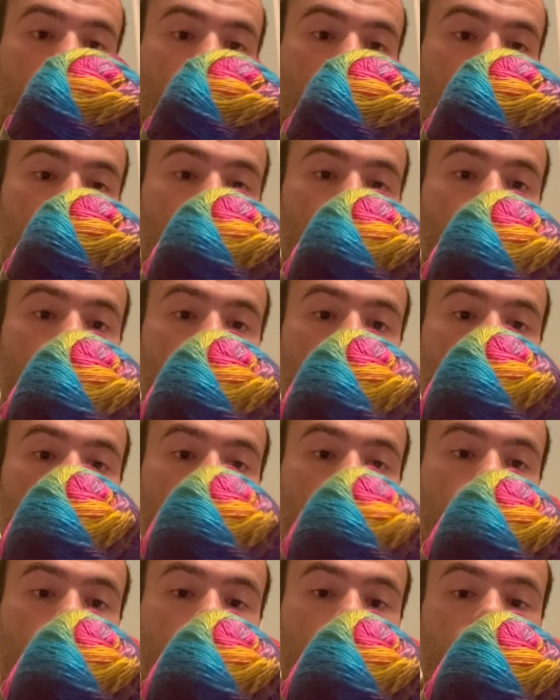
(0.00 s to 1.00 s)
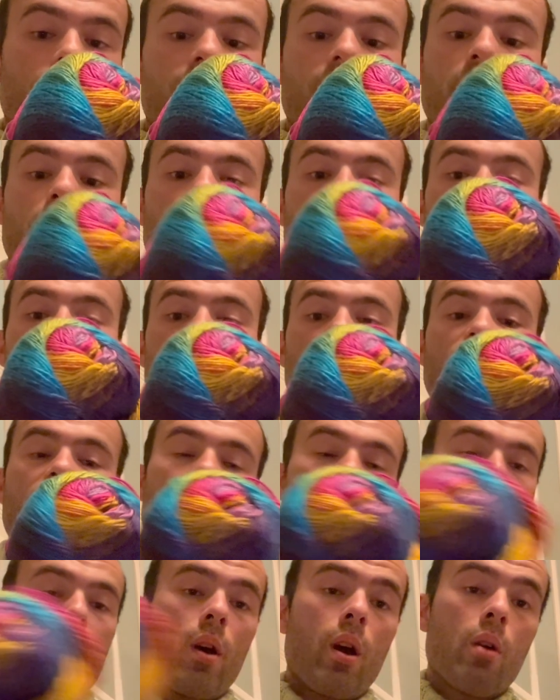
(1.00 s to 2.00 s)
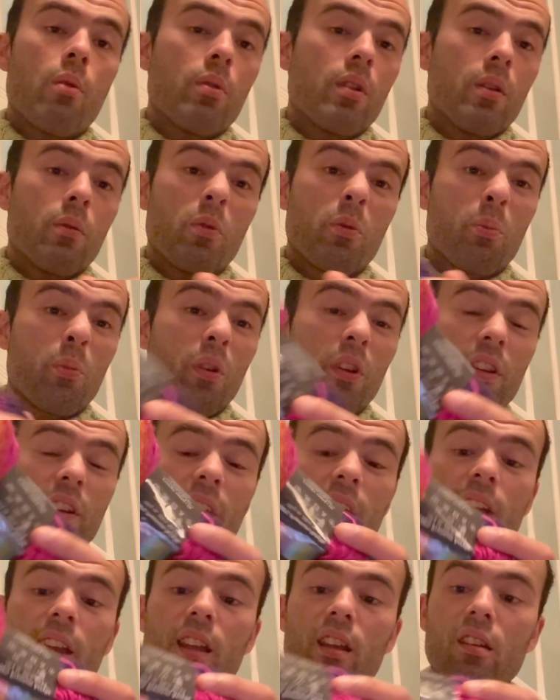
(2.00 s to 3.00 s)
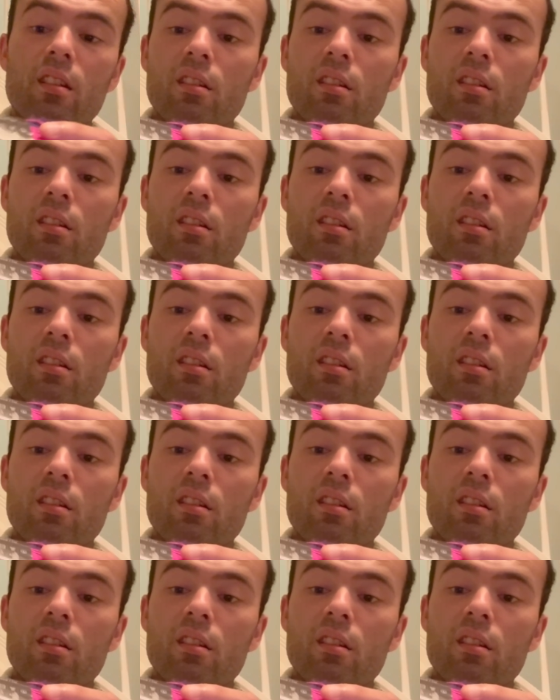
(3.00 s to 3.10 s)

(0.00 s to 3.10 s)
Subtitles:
I just bought it because it was rainbow and it was pretty.